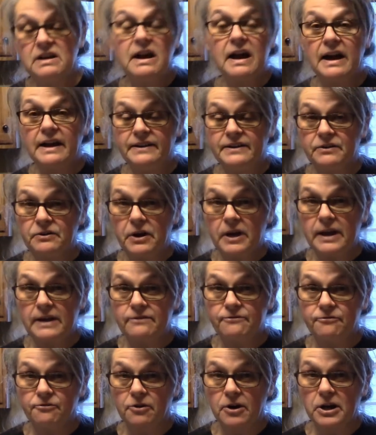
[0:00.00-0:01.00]
I don't
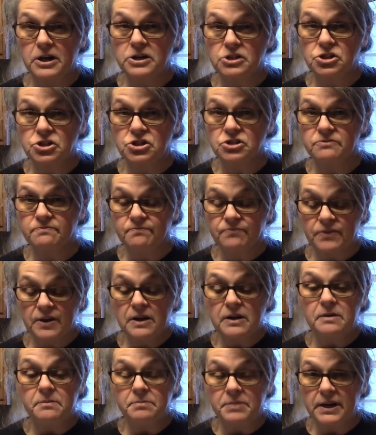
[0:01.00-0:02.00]
have fresh,
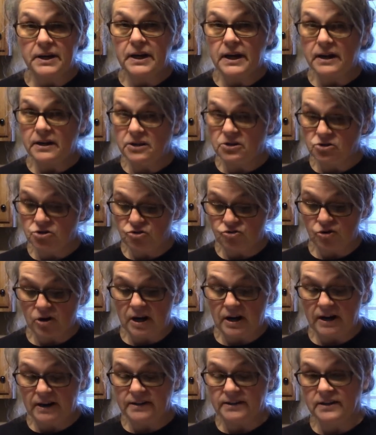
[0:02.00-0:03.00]
but I use
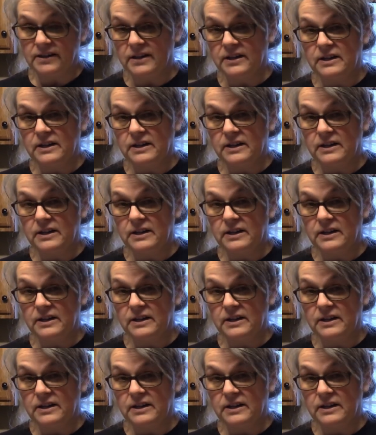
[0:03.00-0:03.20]
dried.